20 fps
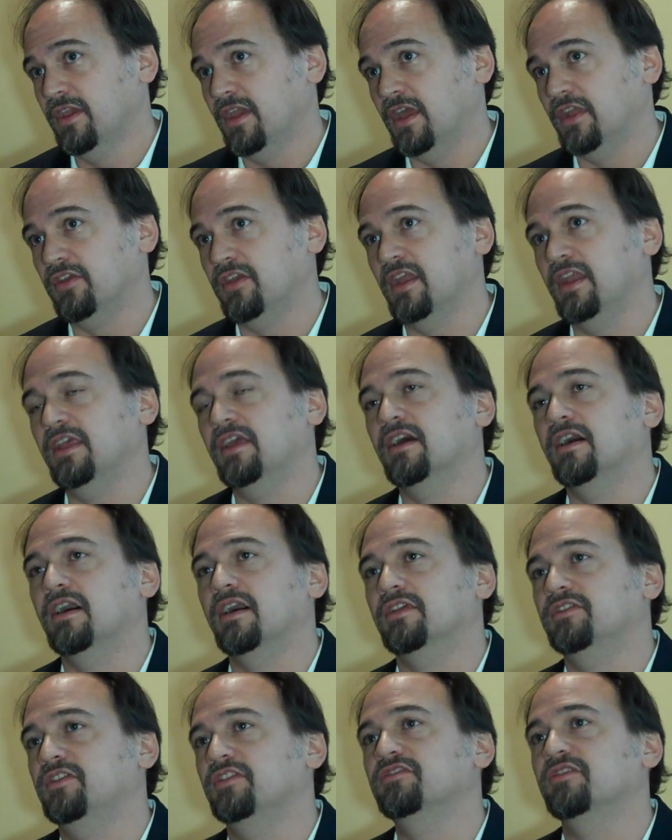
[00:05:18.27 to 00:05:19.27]
And they're getting
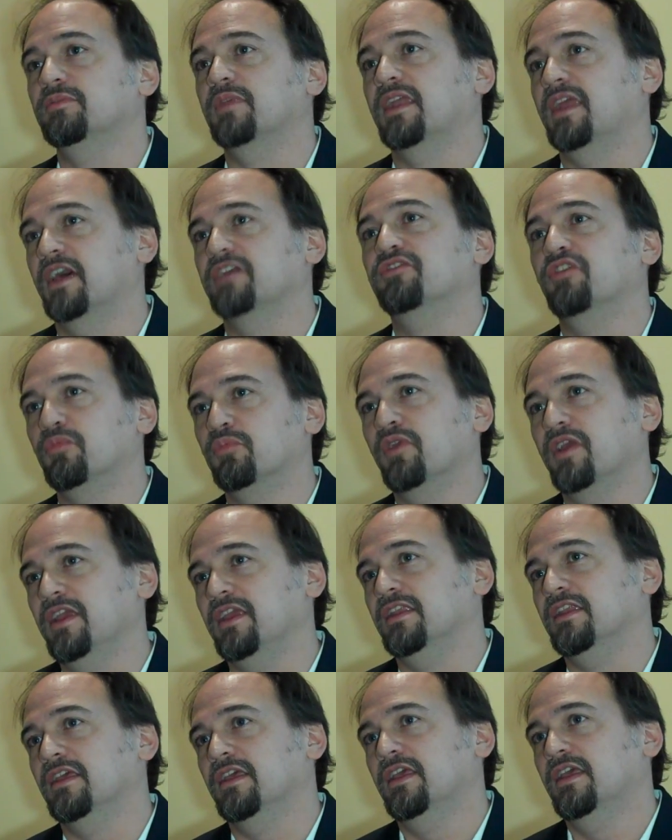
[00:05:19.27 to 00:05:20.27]
a system that has no
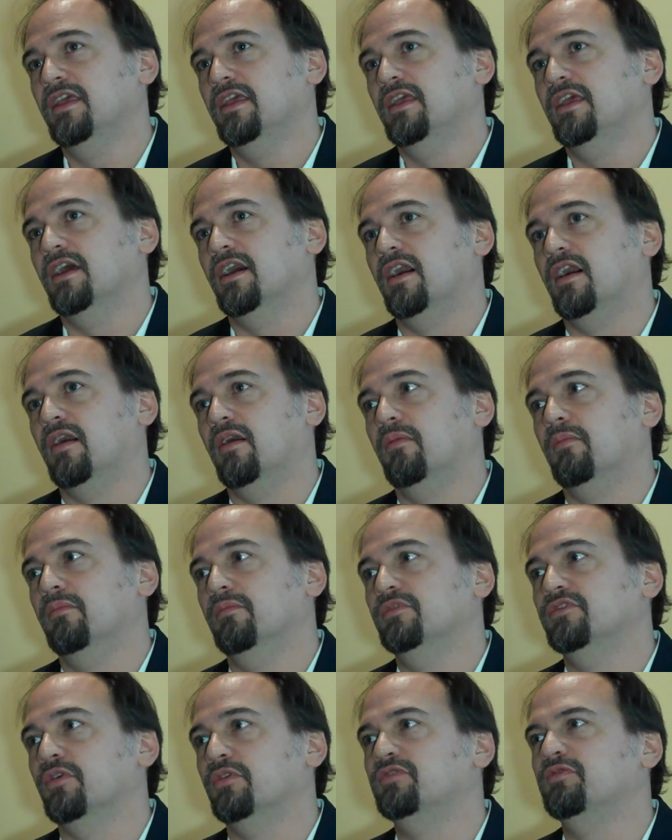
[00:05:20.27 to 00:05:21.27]
brain,
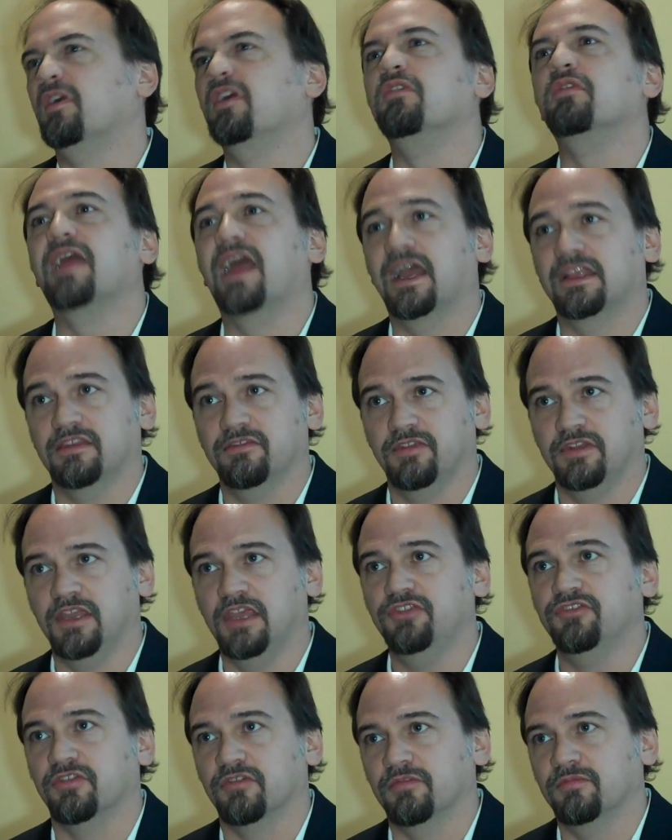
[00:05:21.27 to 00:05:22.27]
so it's very reactive in
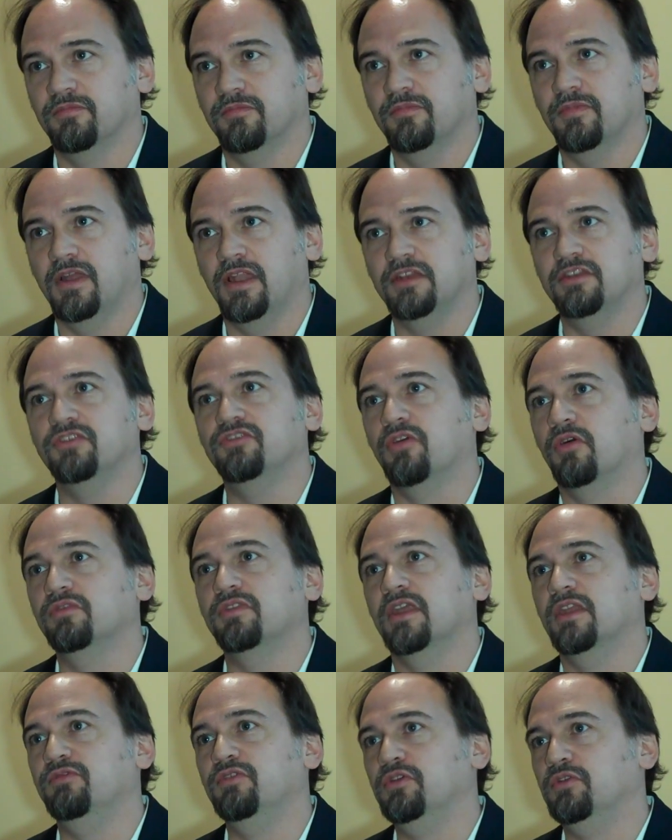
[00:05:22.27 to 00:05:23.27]
nature. I like to joke
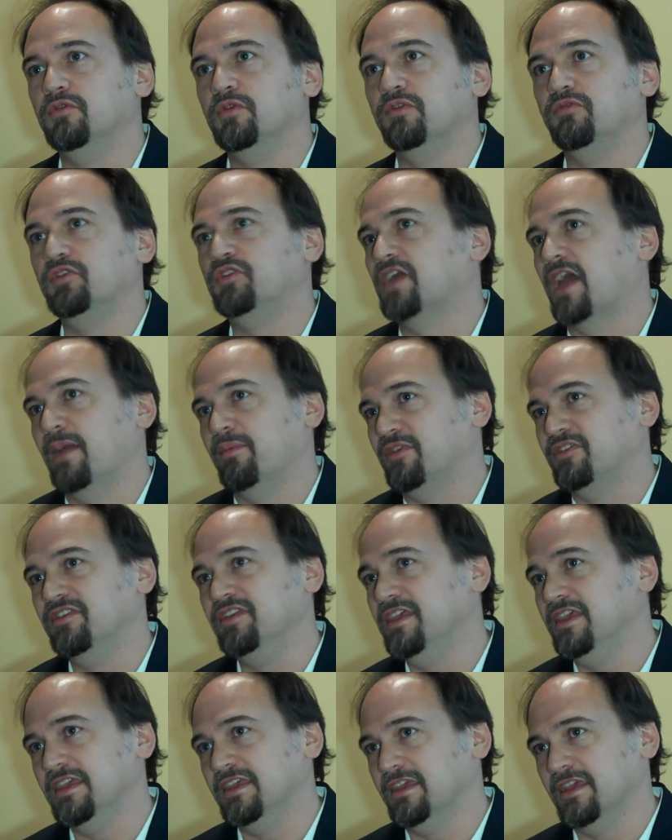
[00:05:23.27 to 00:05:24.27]
that if you tap its
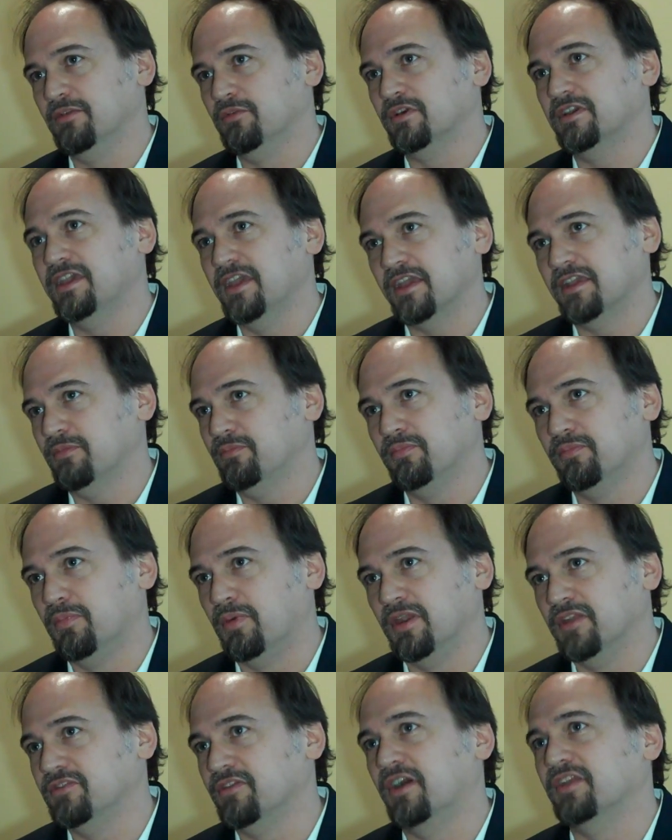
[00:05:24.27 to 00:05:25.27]
knee, it will kick,
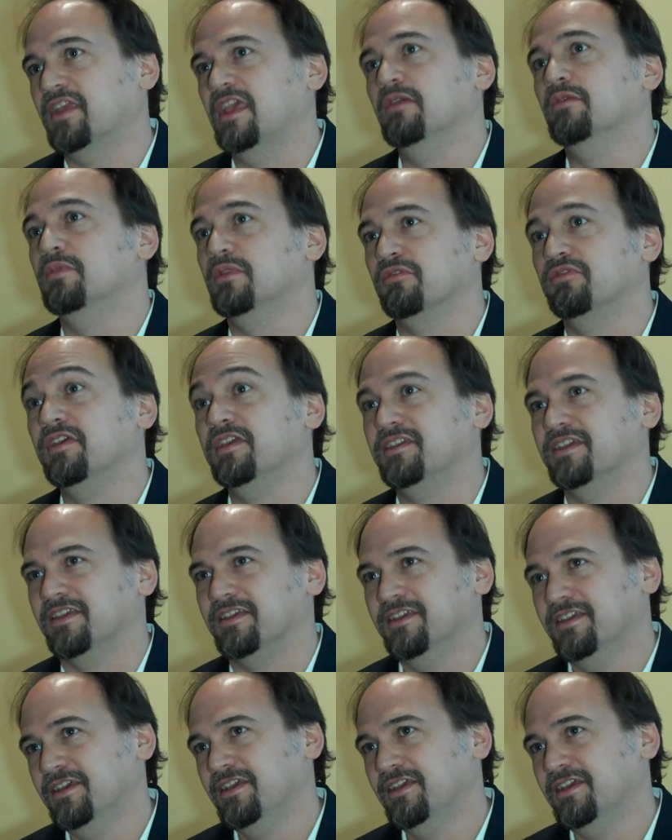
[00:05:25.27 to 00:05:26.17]
but it's not capable of thinking.